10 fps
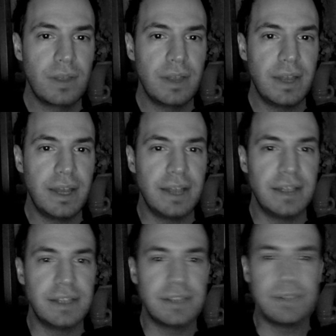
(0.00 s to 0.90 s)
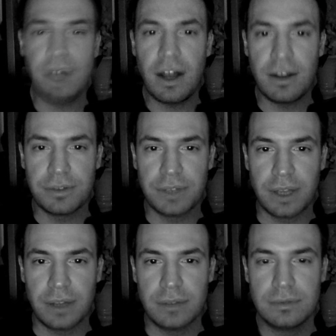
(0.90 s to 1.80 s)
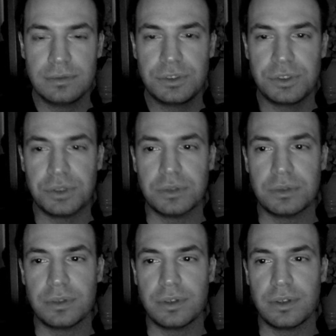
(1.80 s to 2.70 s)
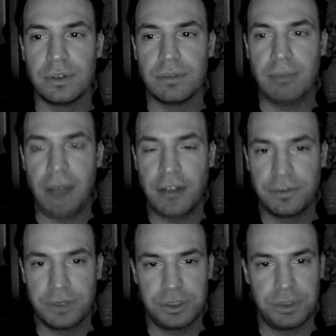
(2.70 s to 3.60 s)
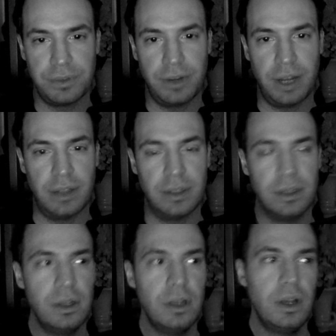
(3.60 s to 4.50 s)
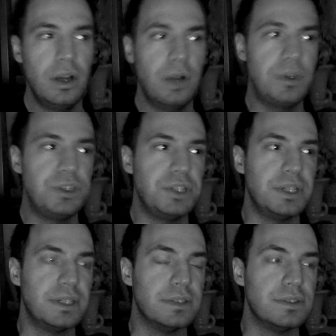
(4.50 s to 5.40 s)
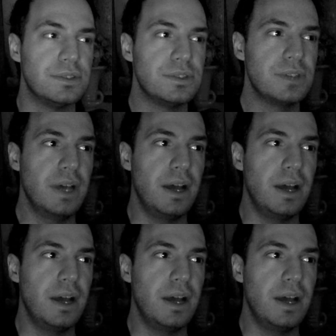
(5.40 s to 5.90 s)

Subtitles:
it's evolved now to the modern version of reality, which is